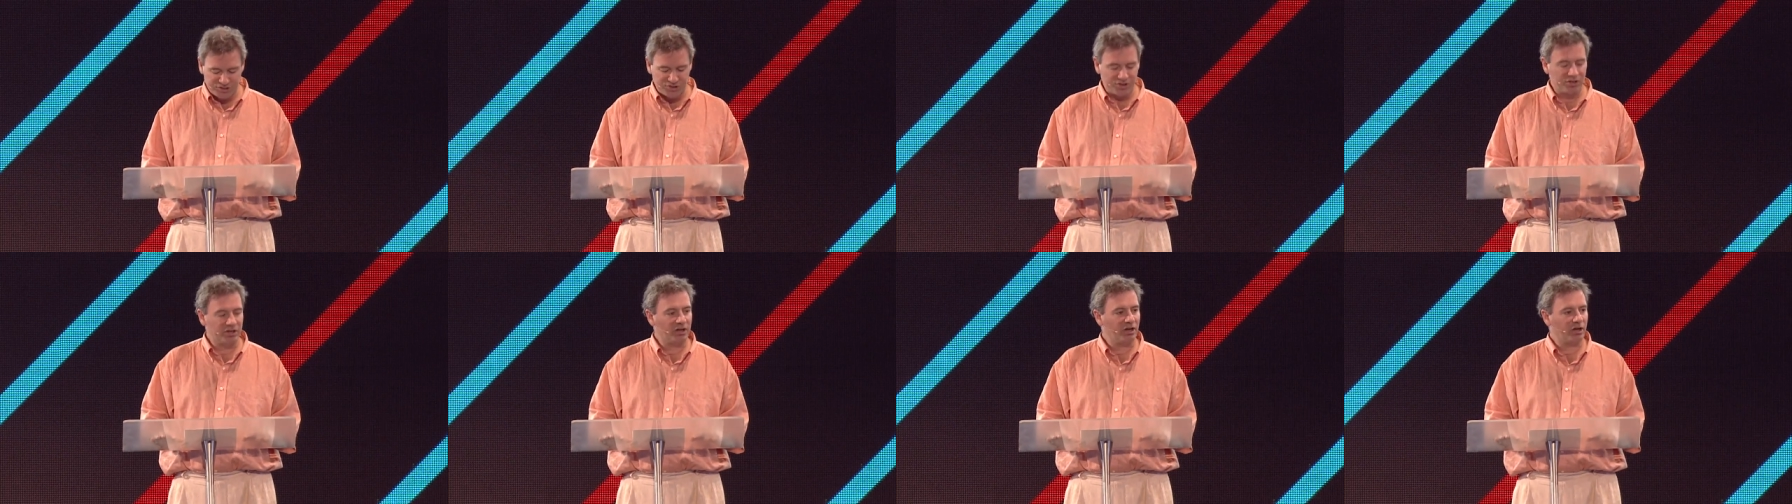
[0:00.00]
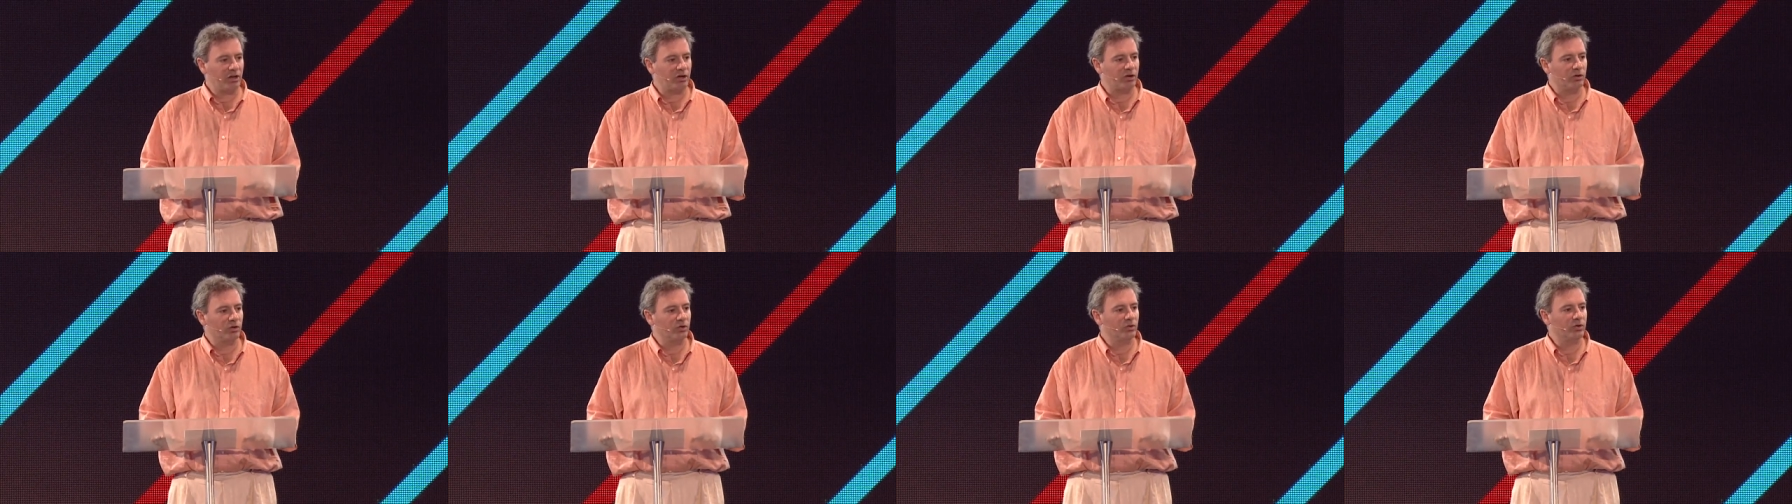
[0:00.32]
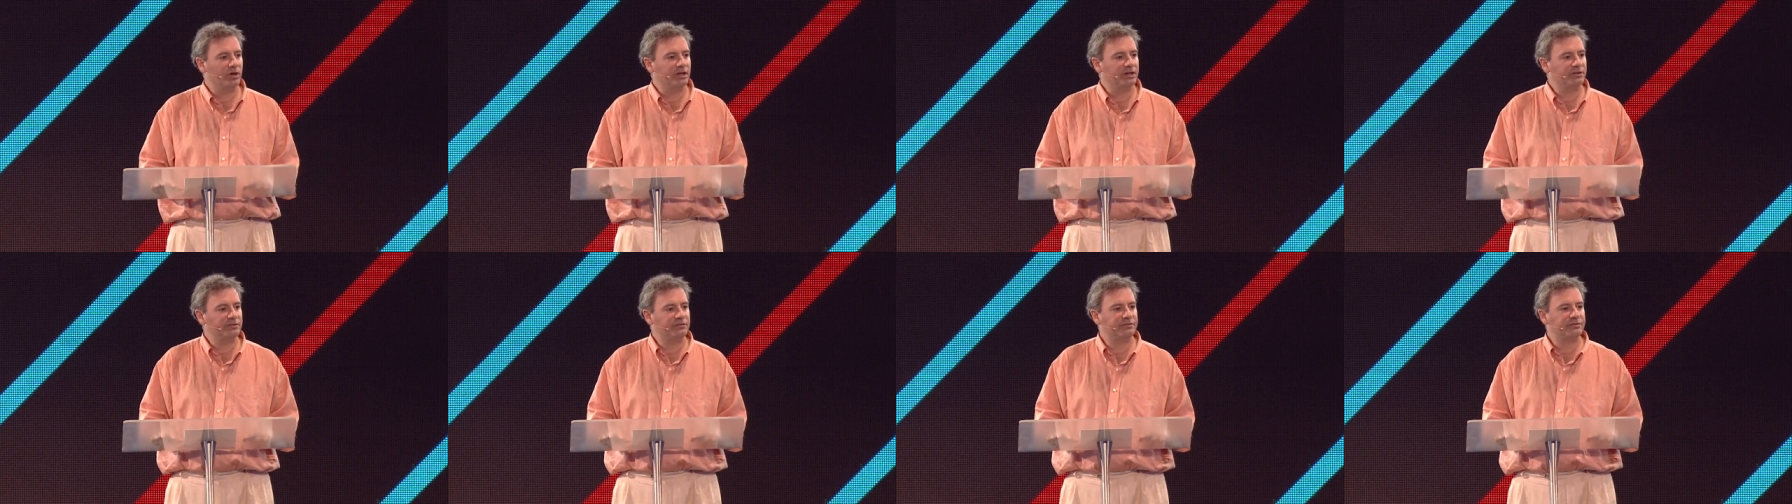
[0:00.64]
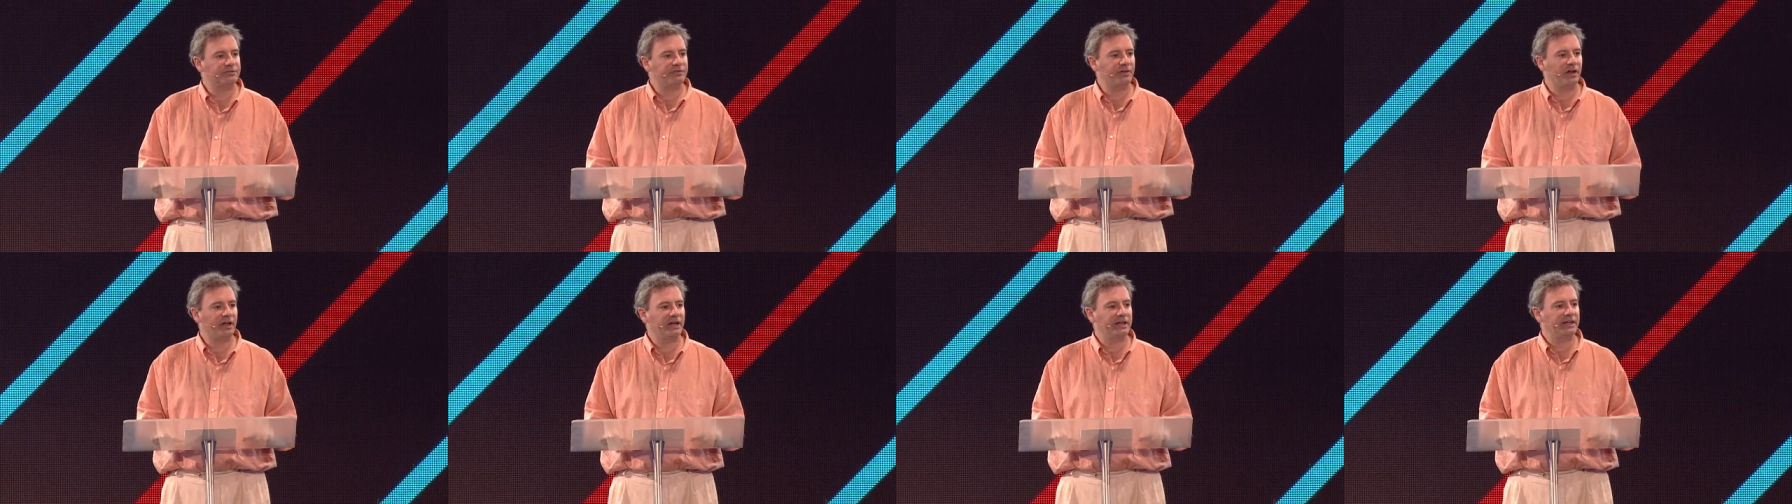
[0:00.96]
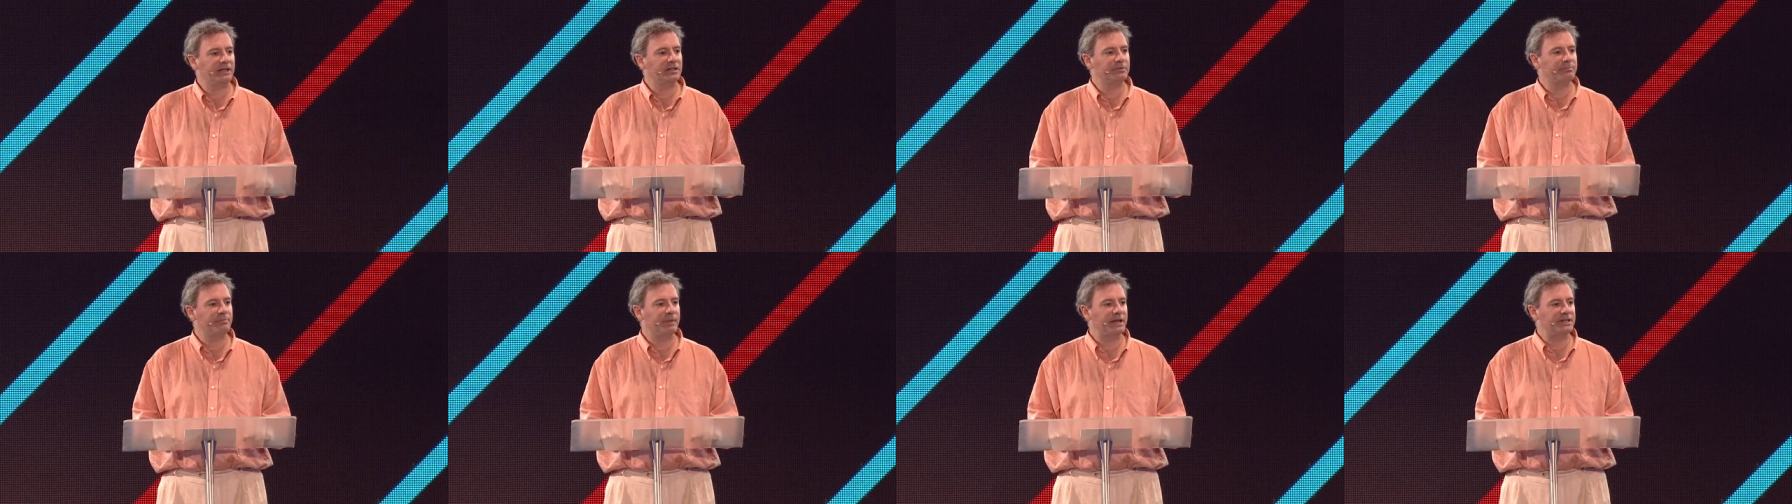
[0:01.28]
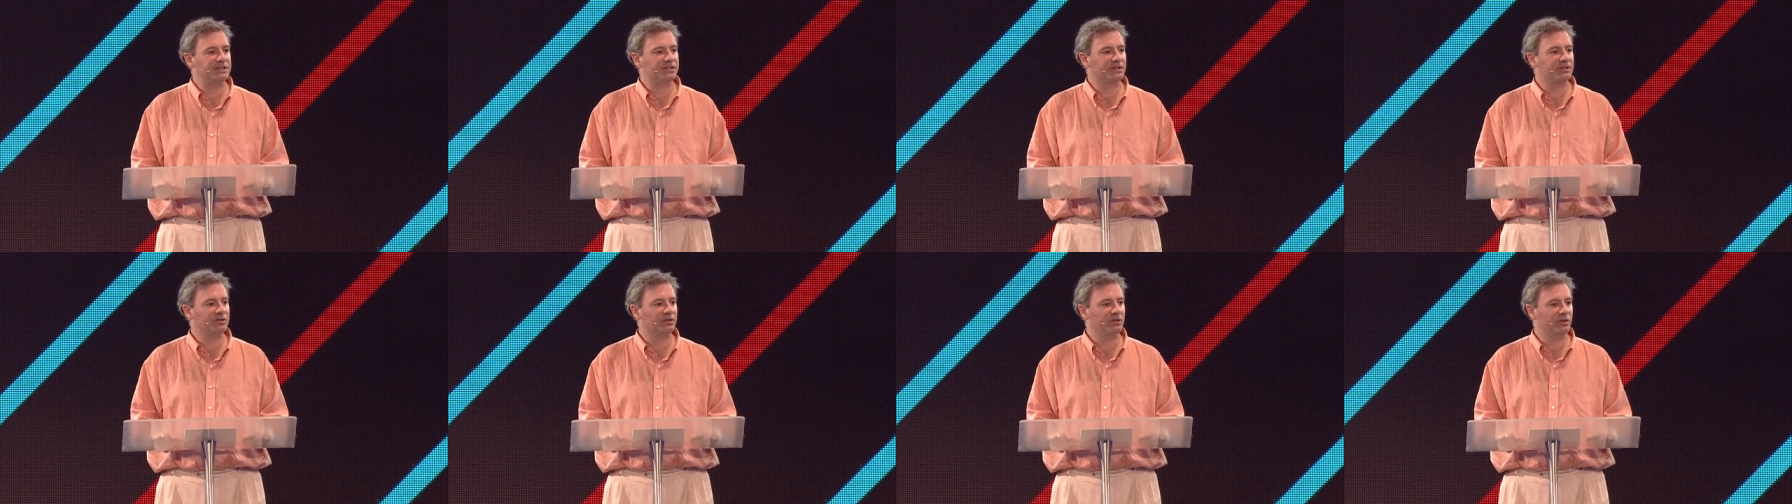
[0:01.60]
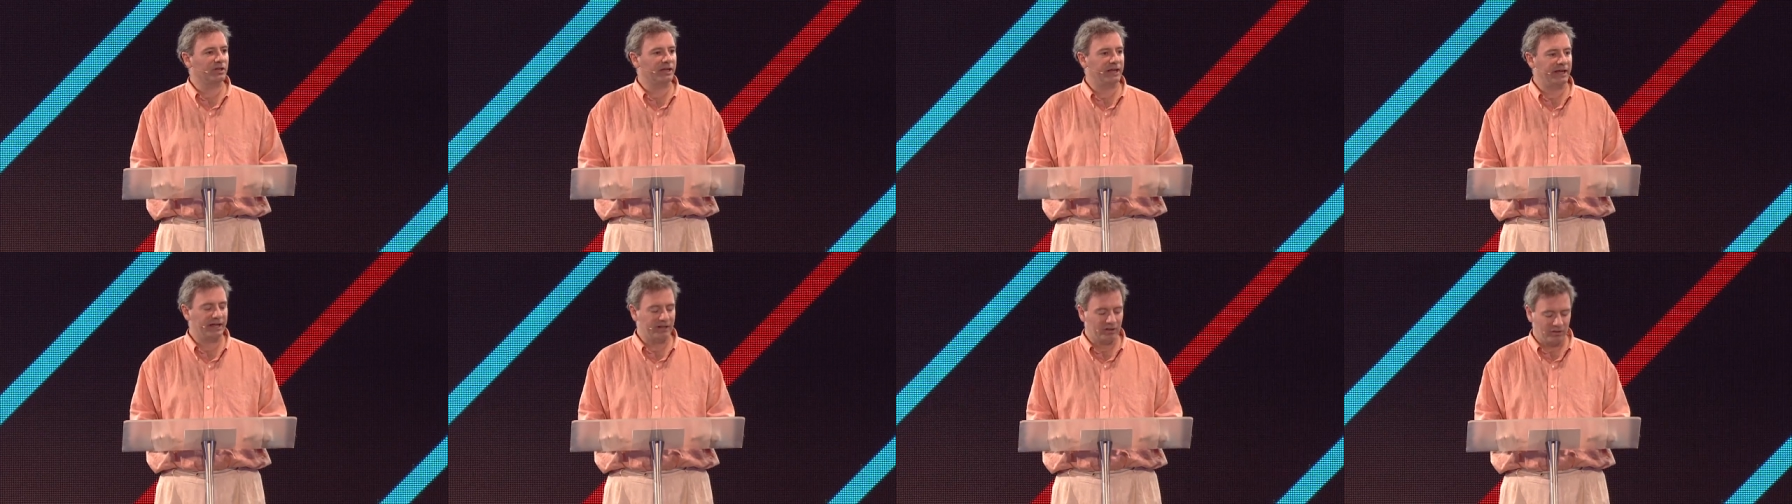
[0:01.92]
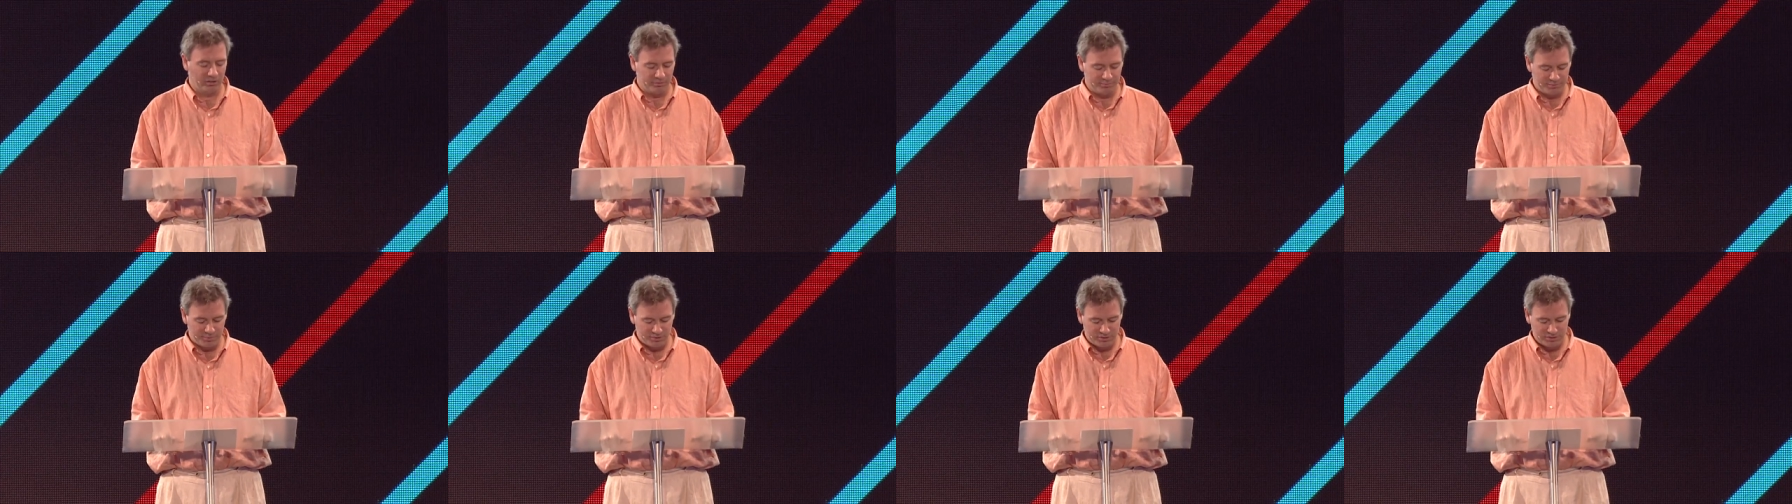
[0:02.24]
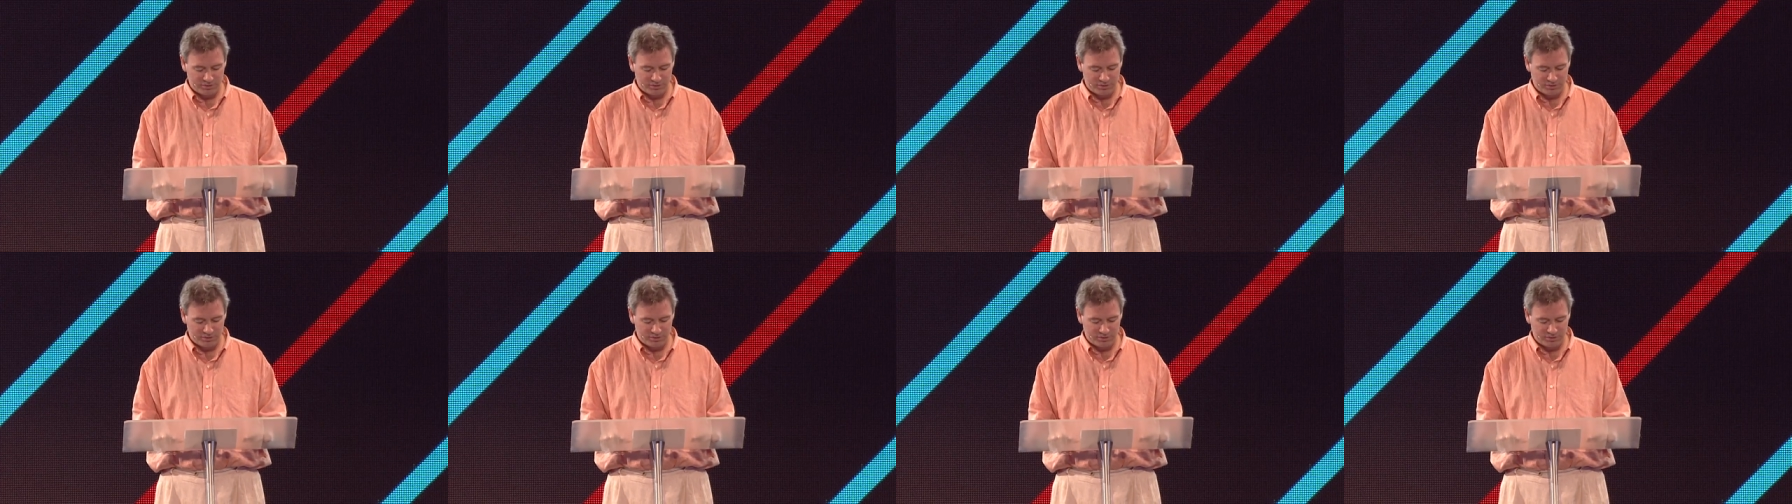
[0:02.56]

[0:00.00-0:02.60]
to go and find medical help.